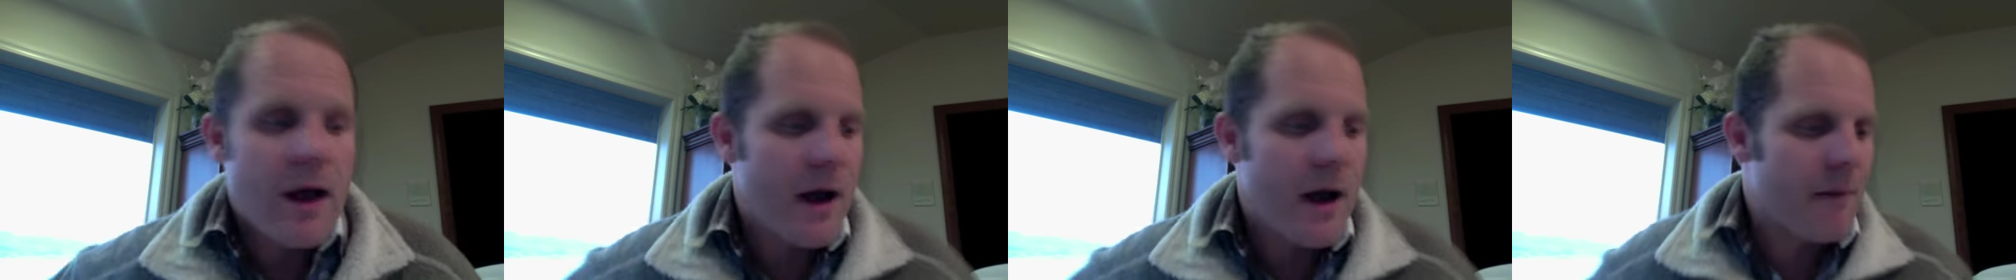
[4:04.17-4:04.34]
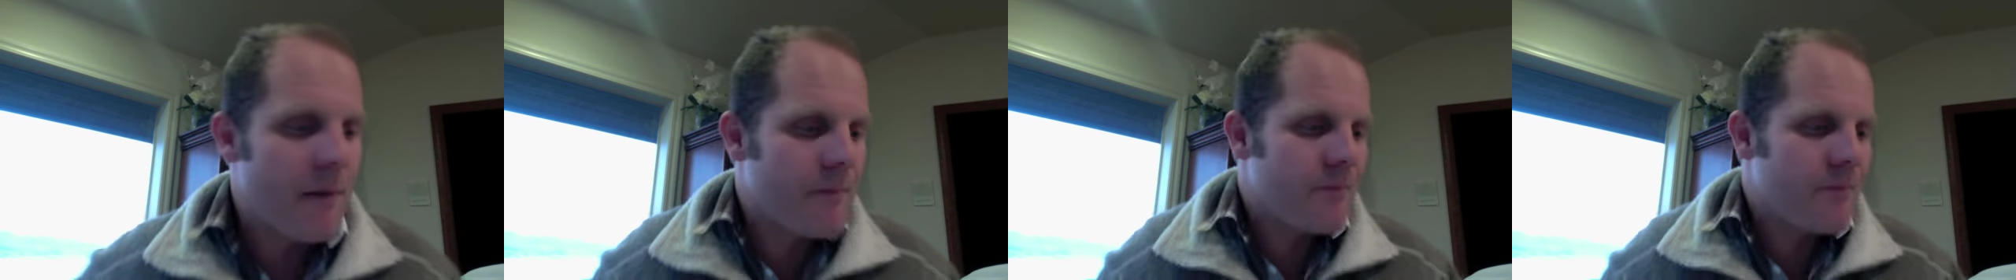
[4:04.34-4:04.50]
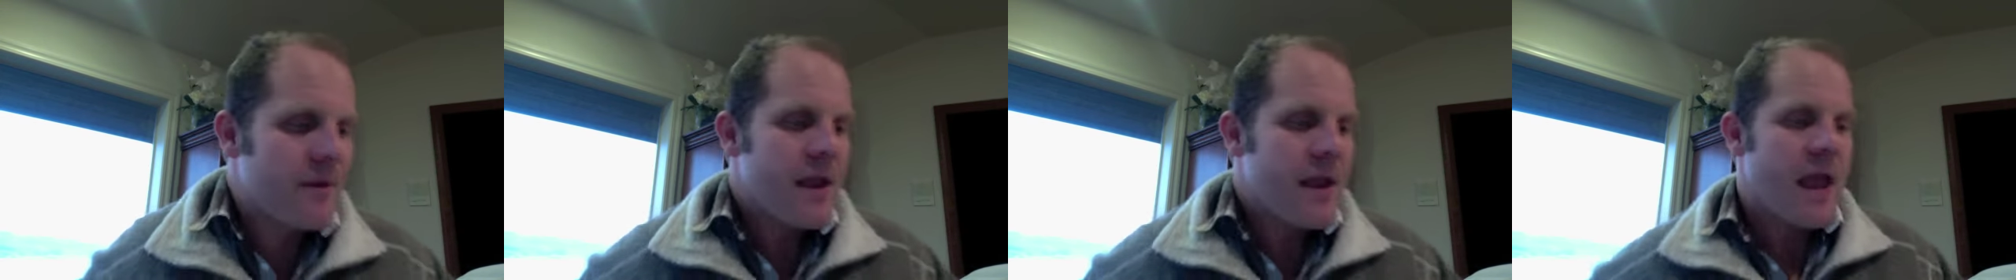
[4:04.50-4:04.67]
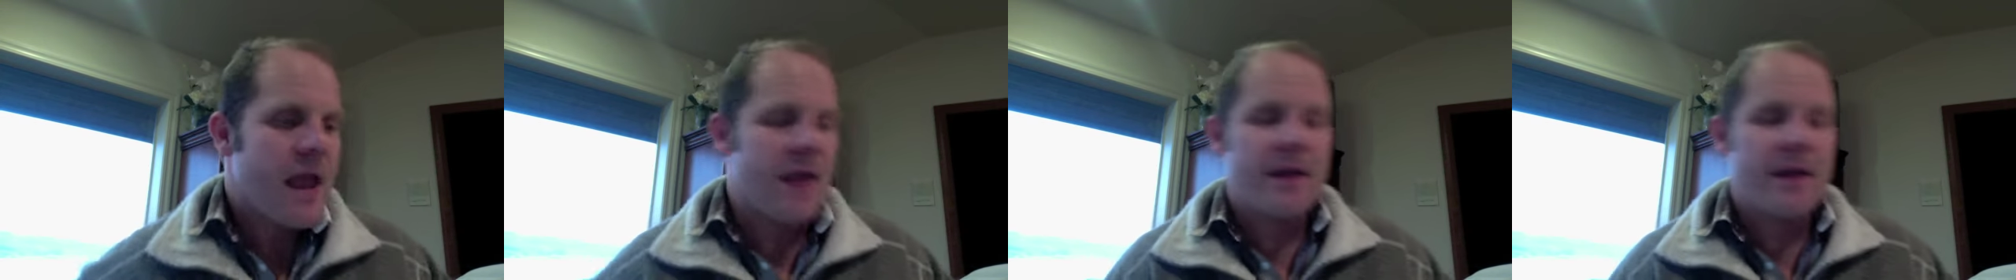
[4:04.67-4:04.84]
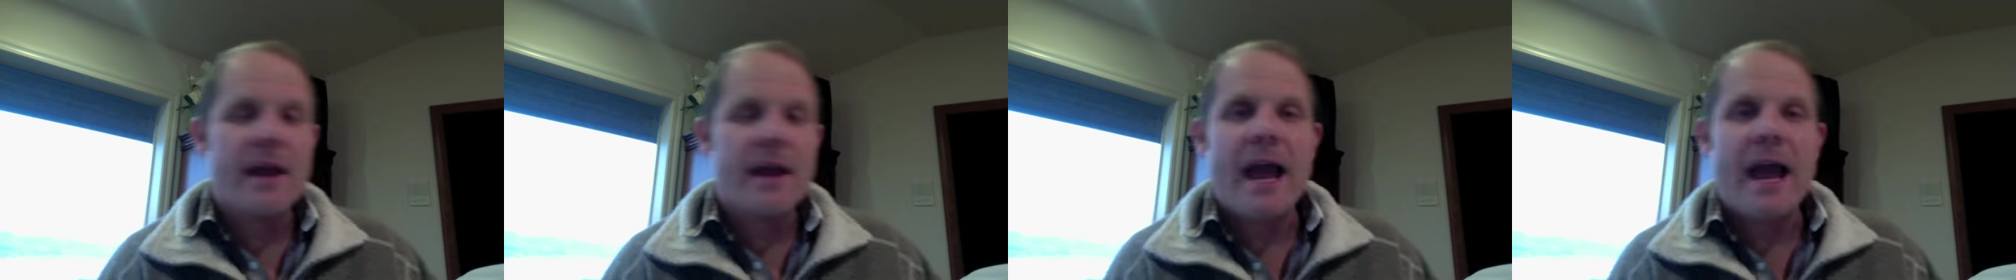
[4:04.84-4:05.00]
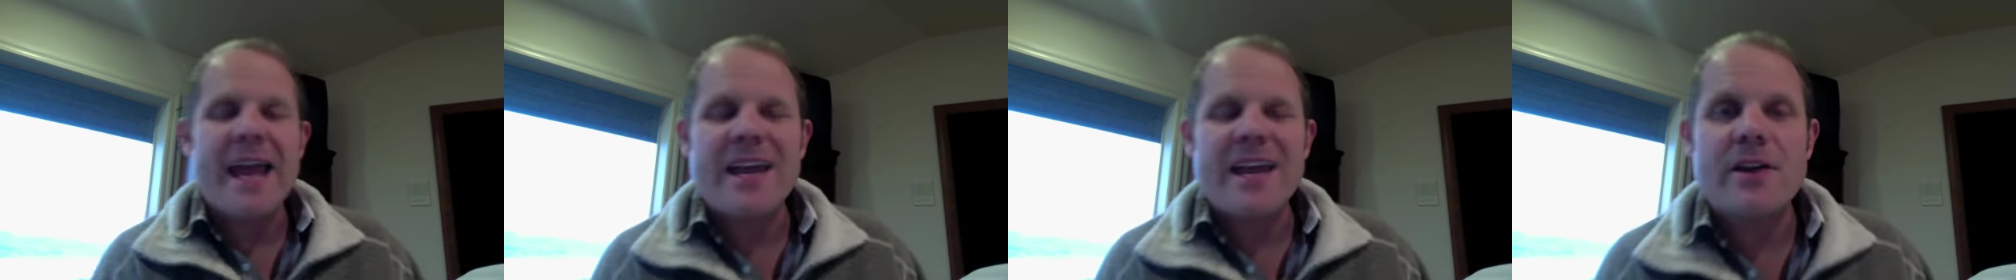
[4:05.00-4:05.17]
um,
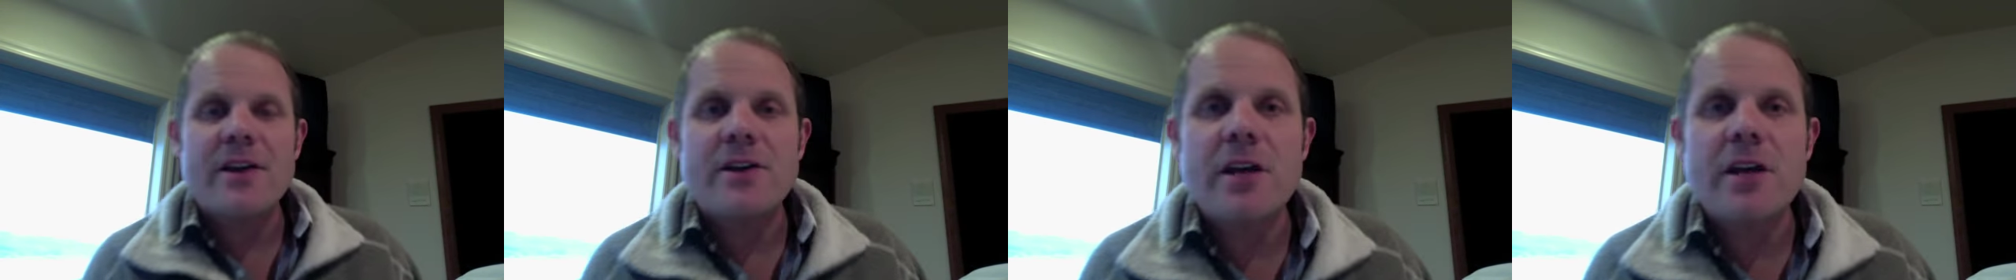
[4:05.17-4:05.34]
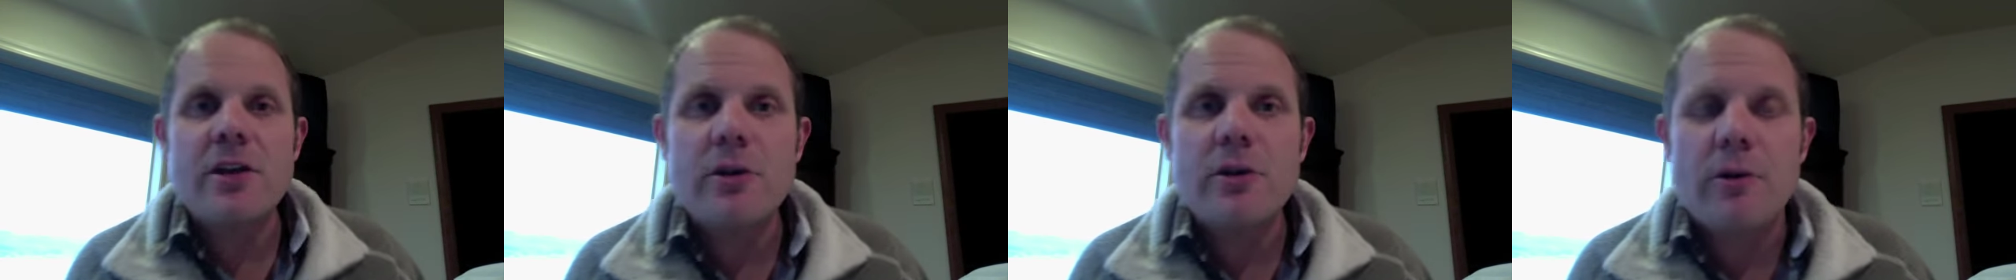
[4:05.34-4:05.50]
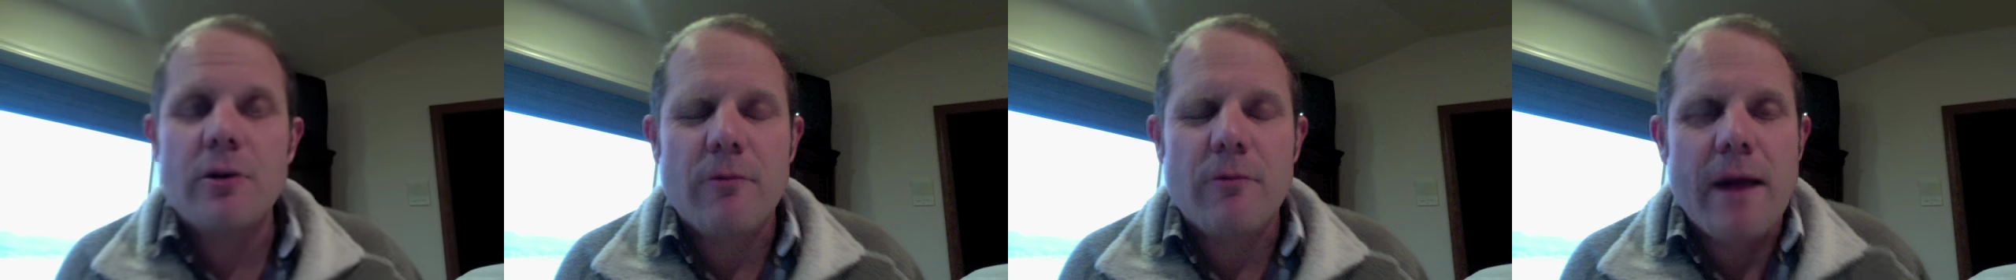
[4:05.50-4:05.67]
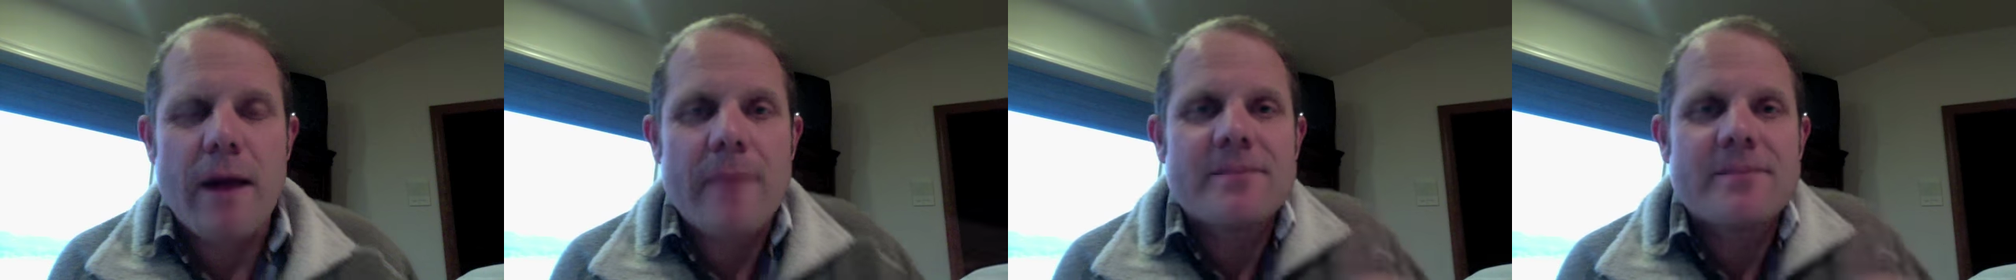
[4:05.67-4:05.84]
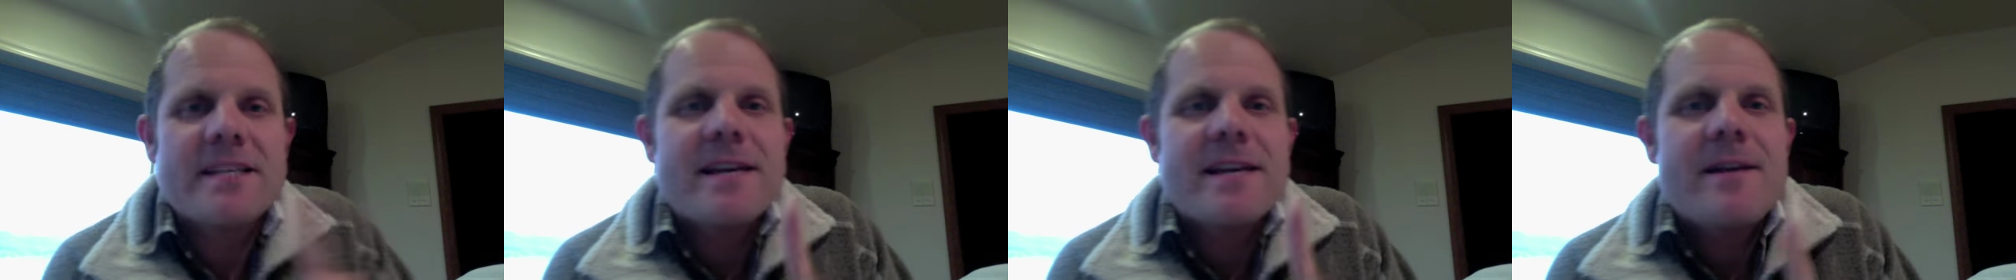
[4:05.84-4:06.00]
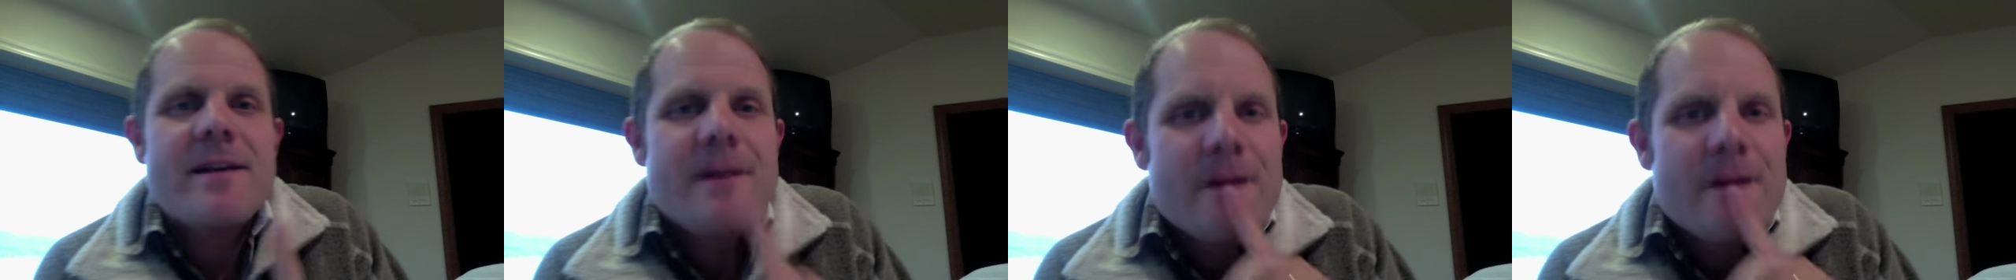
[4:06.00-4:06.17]
and the guy continued to
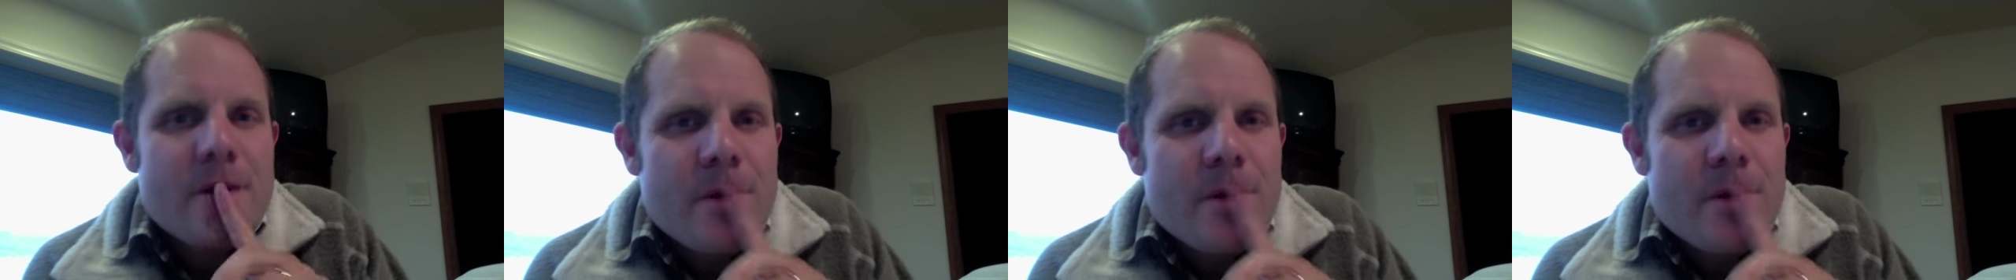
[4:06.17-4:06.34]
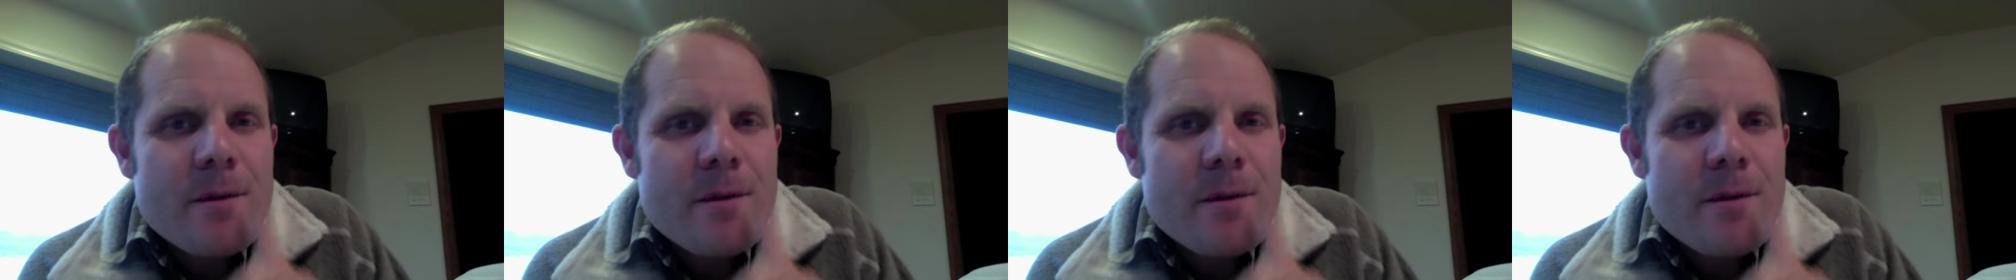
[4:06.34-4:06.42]
rape. See,